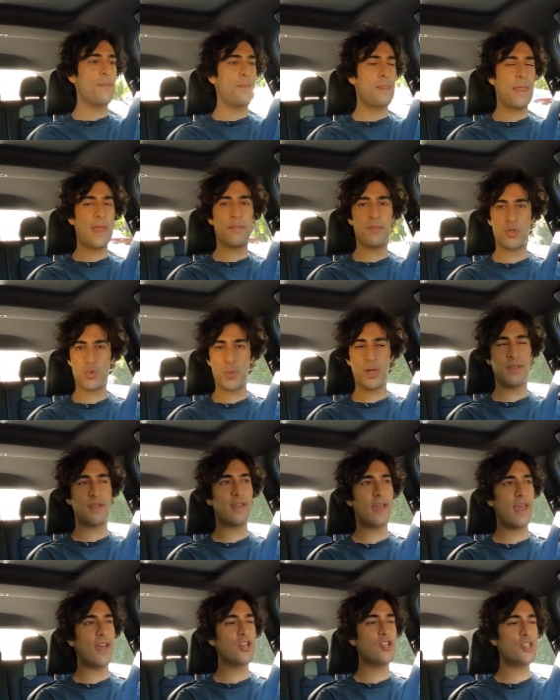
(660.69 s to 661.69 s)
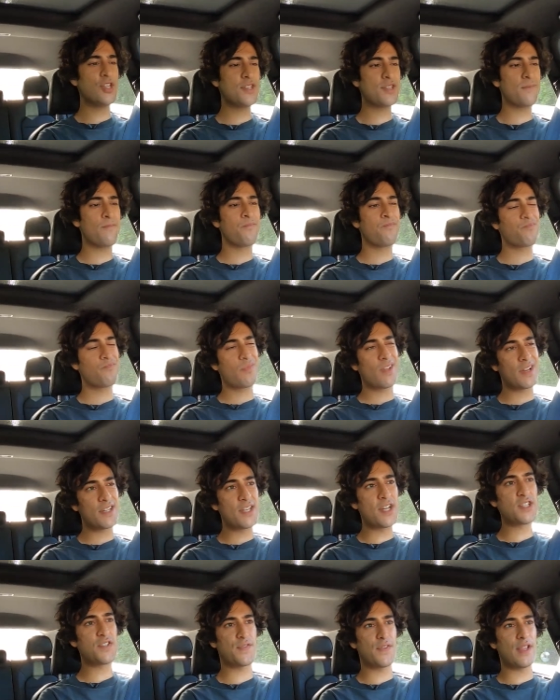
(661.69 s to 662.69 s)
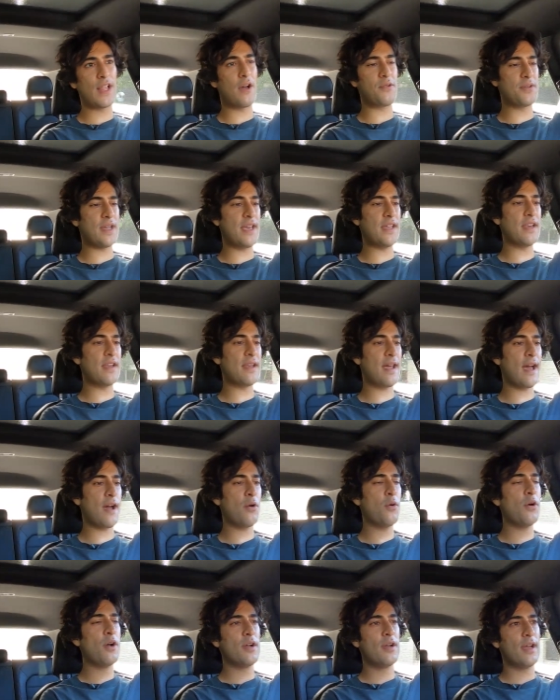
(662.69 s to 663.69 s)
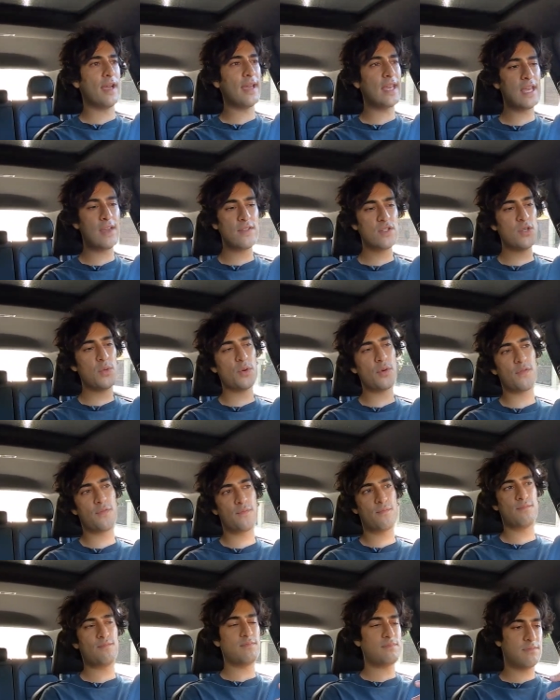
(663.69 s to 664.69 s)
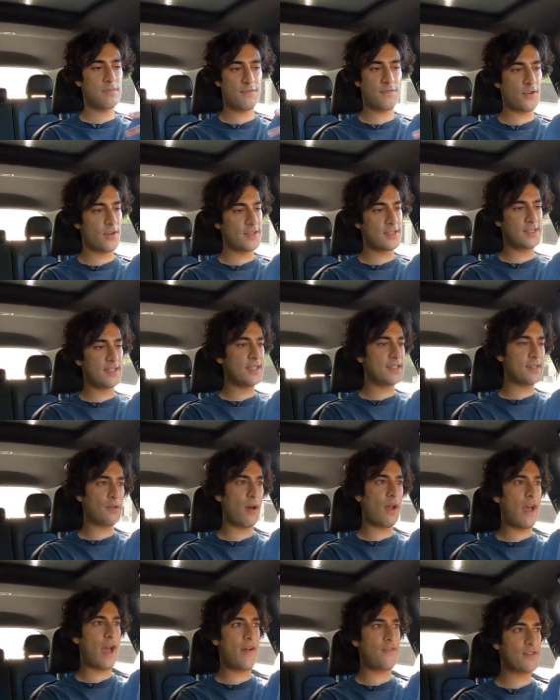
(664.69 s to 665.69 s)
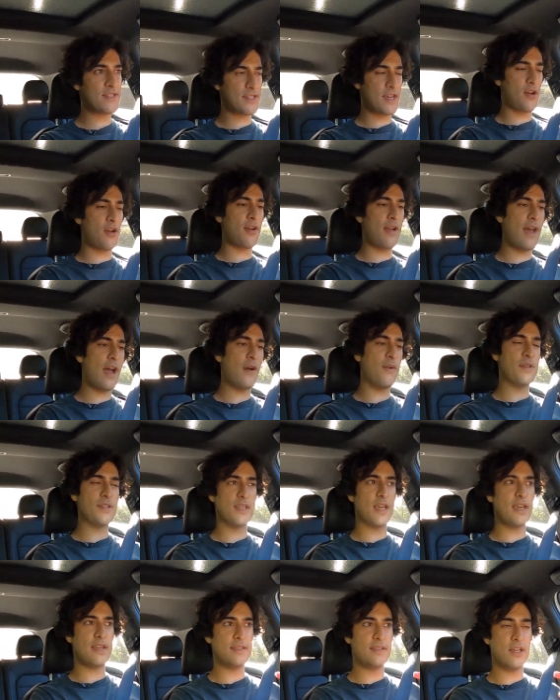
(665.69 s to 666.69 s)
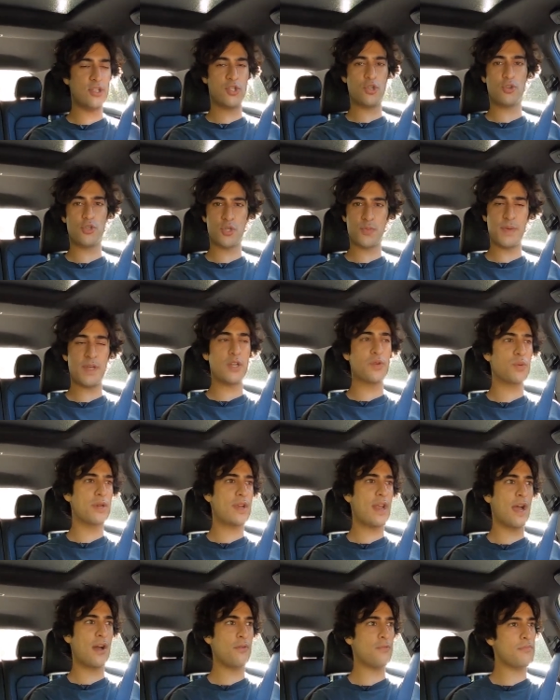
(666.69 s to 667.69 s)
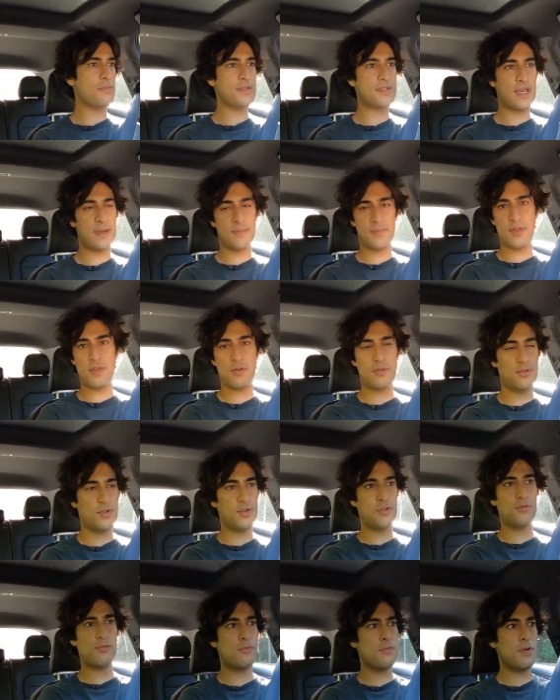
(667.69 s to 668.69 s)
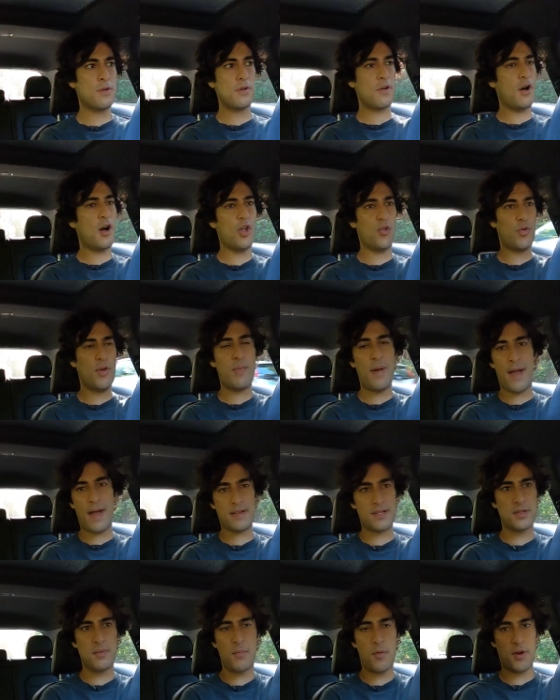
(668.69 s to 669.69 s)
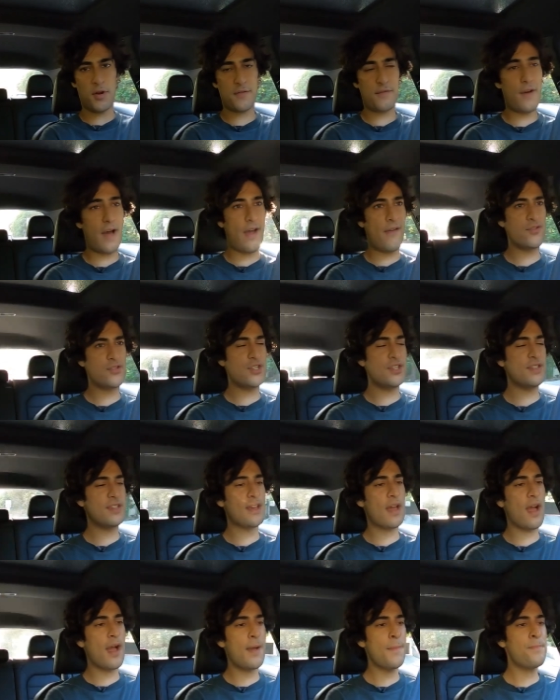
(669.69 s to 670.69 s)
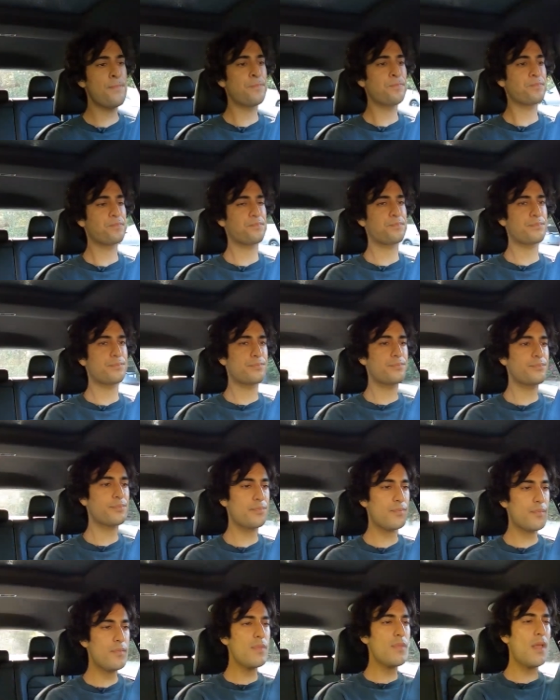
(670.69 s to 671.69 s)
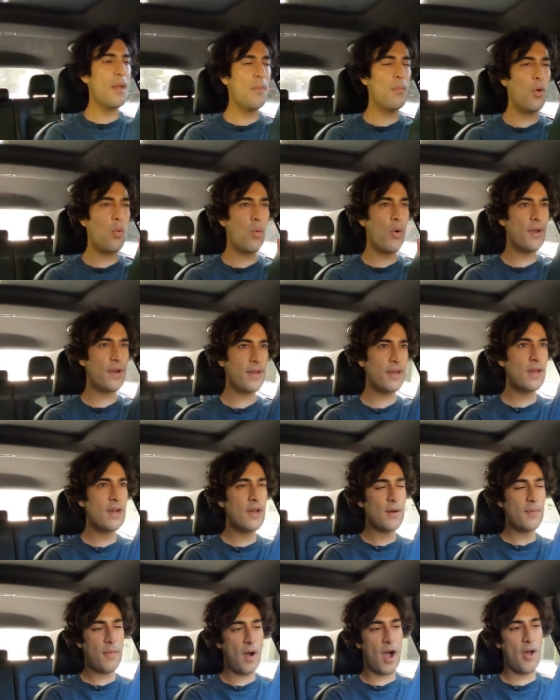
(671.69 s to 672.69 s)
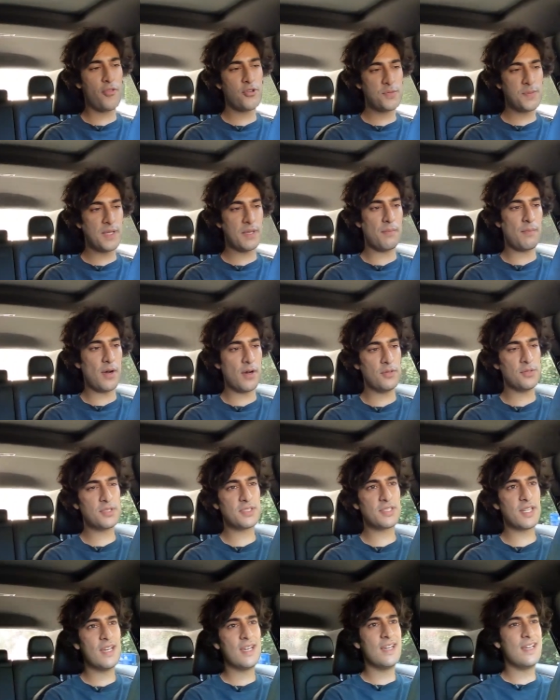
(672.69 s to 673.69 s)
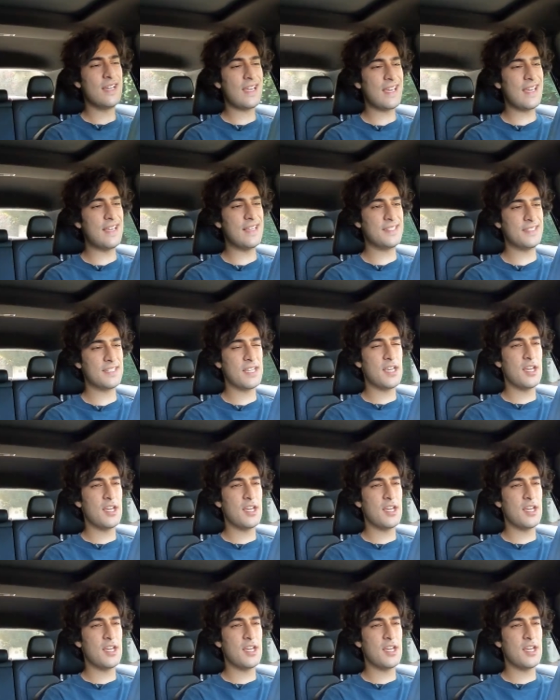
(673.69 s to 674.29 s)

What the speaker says: in between the gauges does feel outdated now. It gives you for instance, what I have it set on now is a digital speed readout, the same thing you could do all the way back to the Mark 5 GTI. But what bothers me the most is